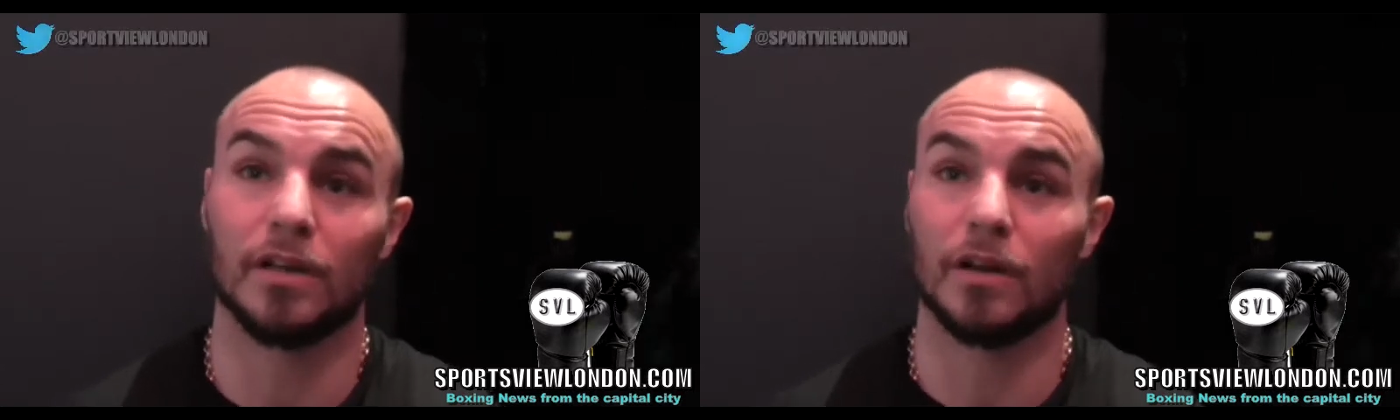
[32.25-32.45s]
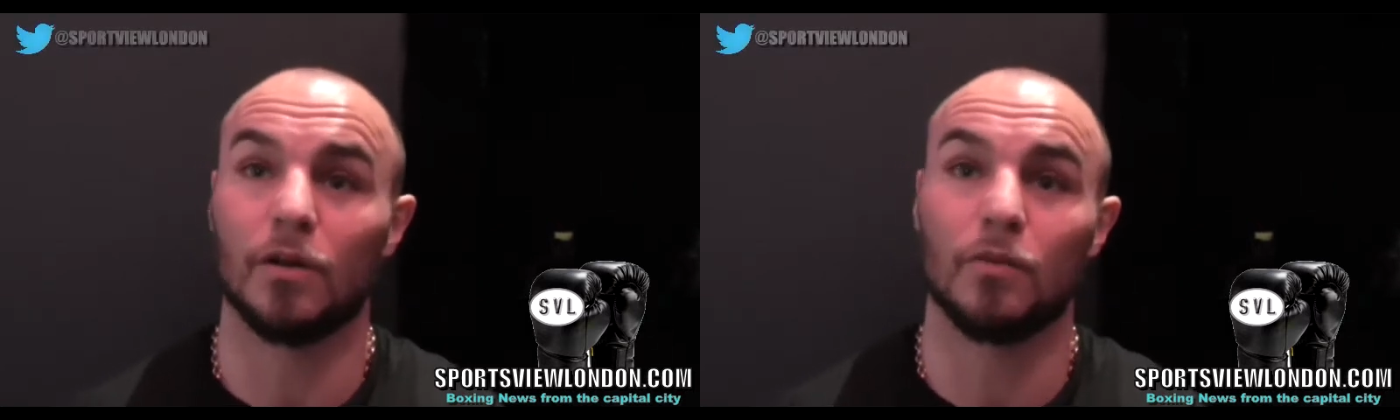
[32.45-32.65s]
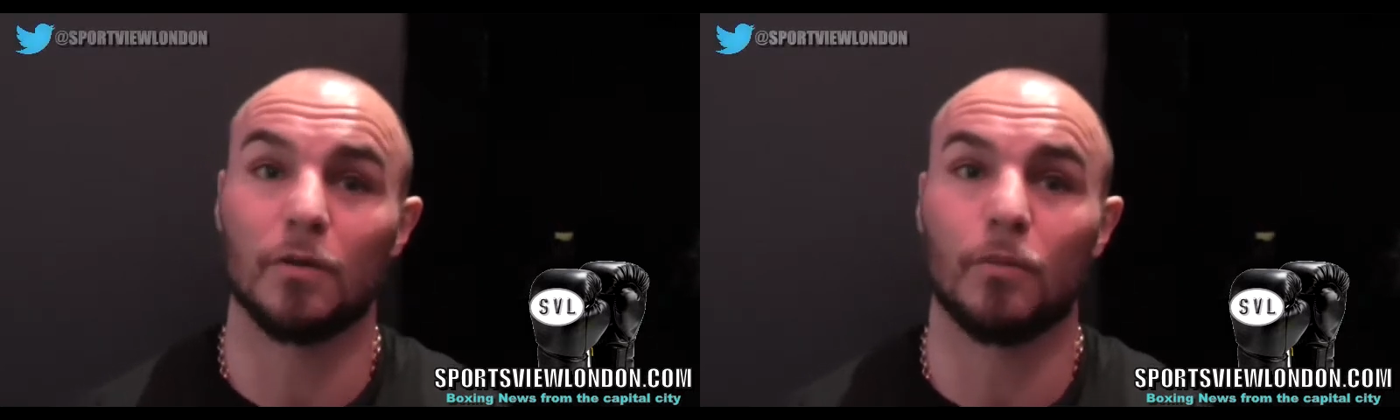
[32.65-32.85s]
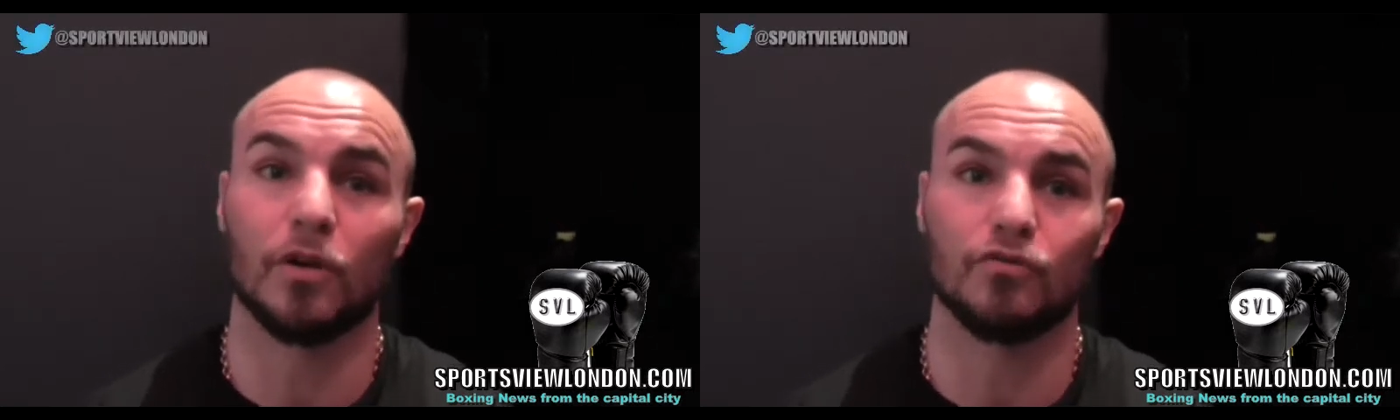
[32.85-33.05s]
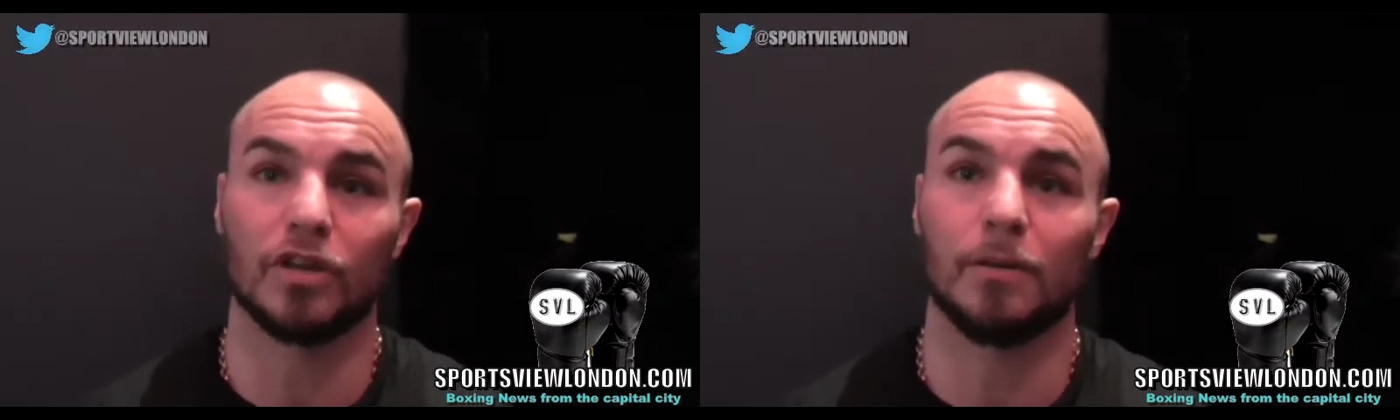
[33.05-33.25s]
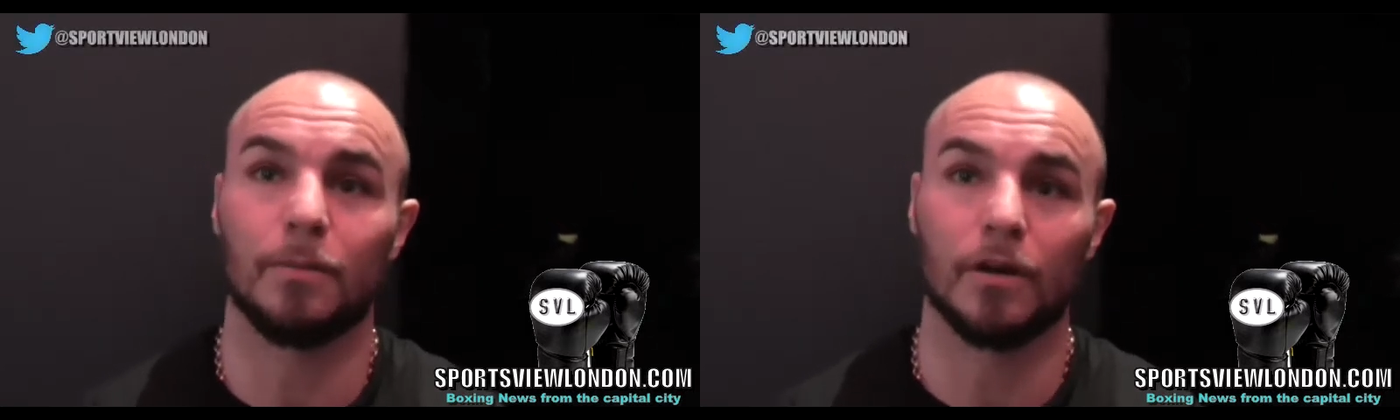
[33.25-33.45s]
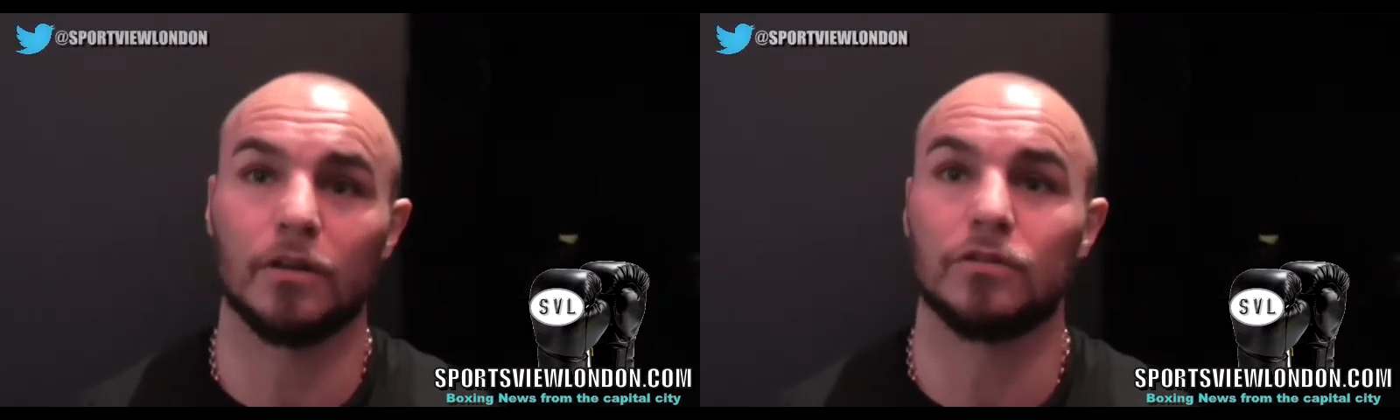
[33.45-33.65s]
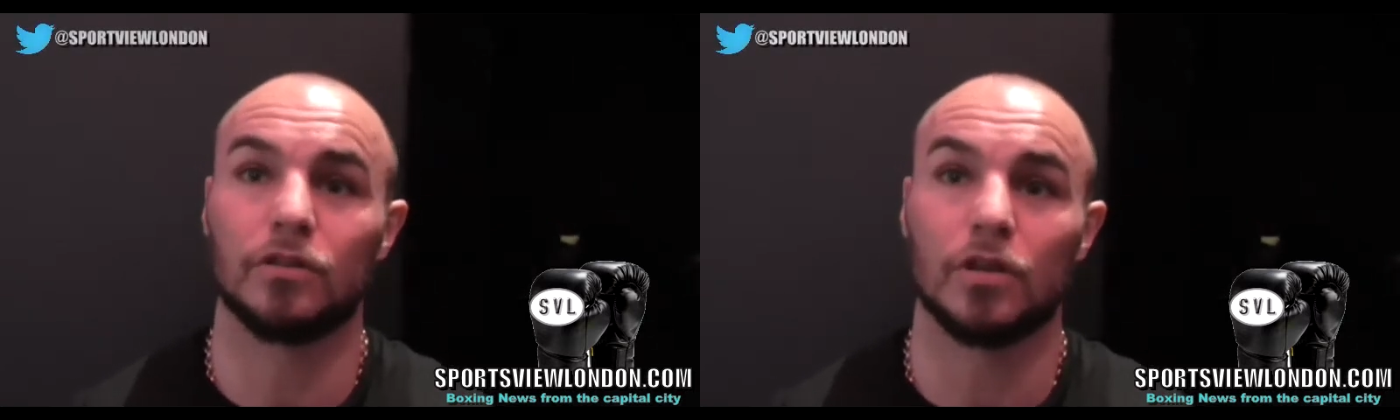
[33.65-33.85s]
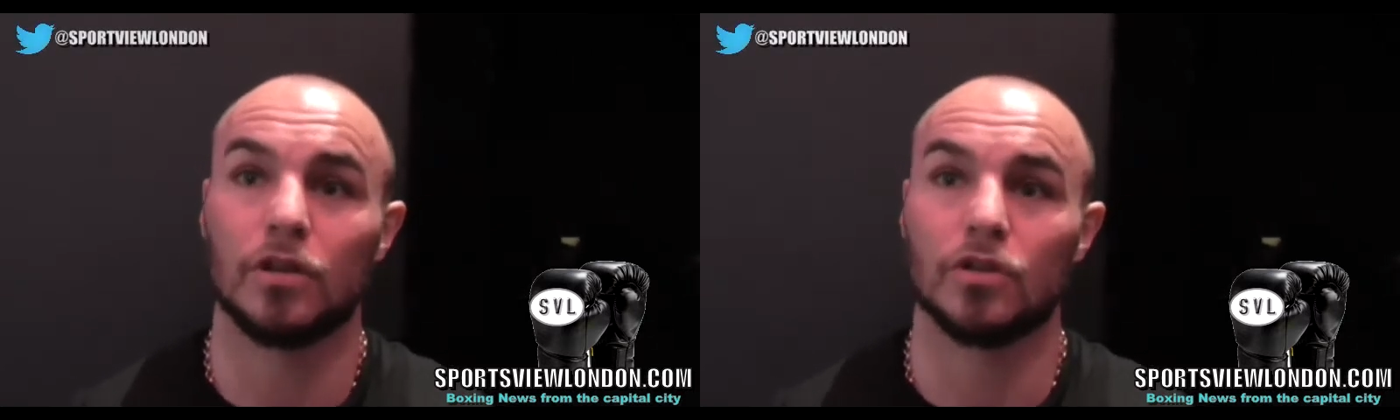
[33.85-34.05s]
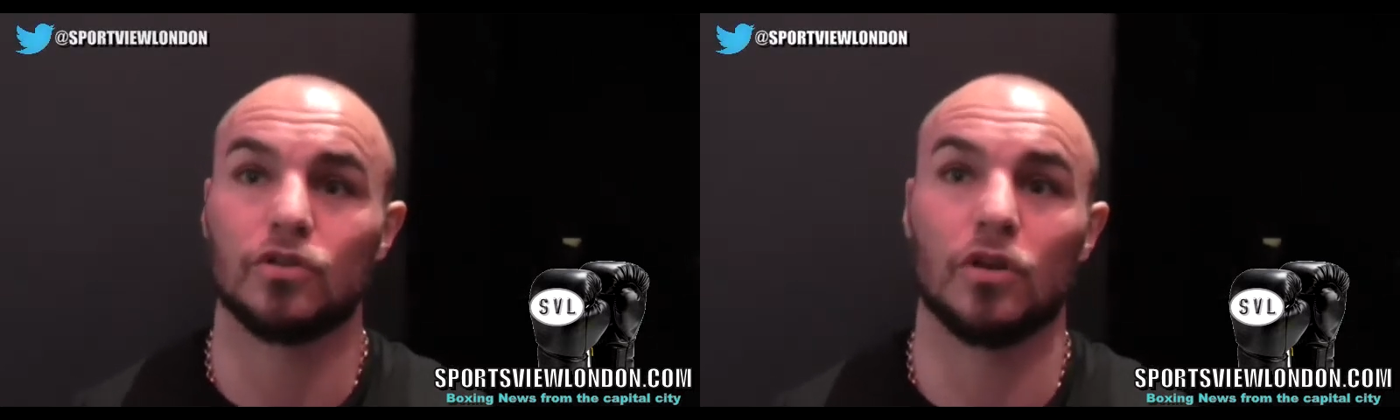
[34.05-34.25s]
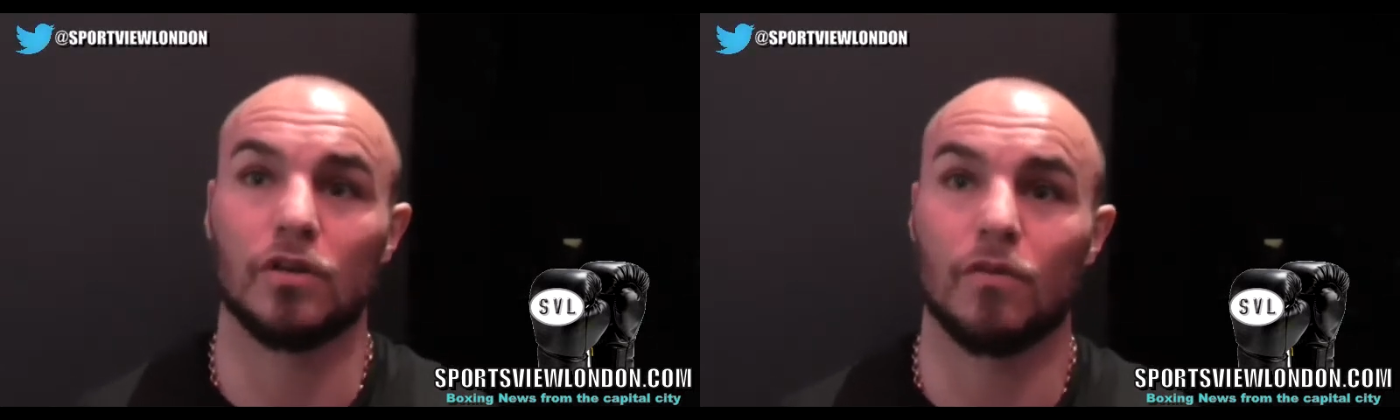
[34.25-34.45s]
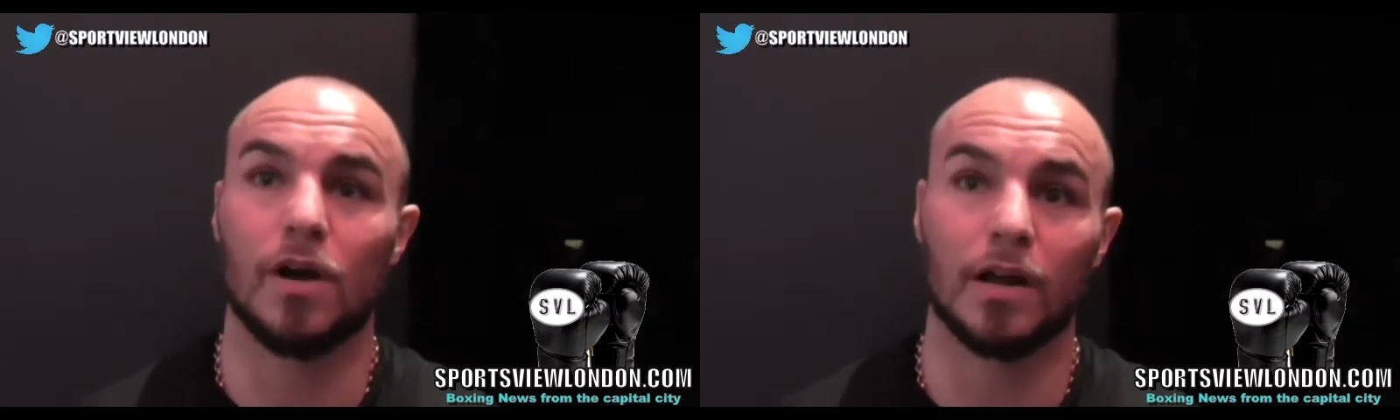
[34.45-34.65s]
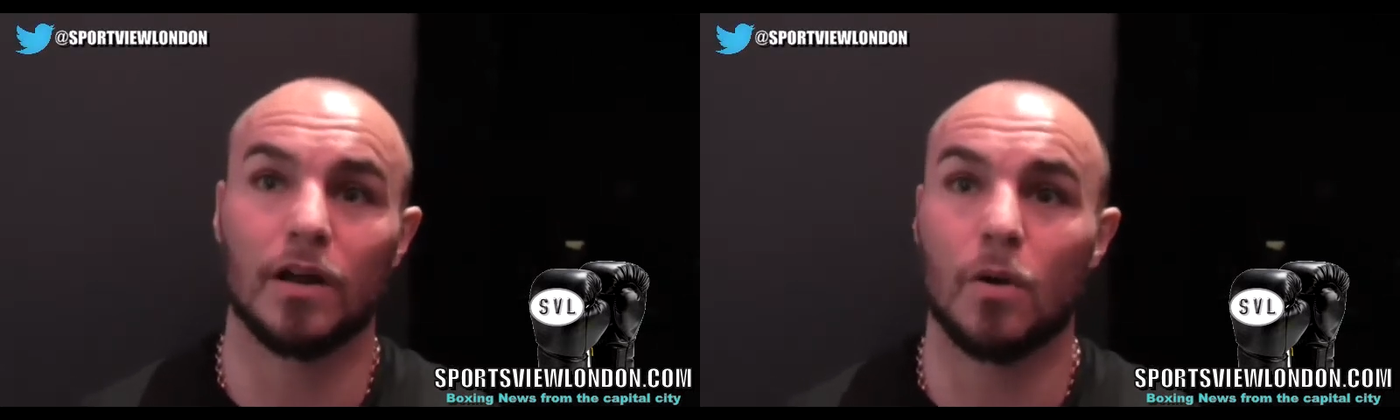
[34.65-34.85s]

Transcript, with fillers: You know, with the boys Ricky Burns, Johnny Ryder,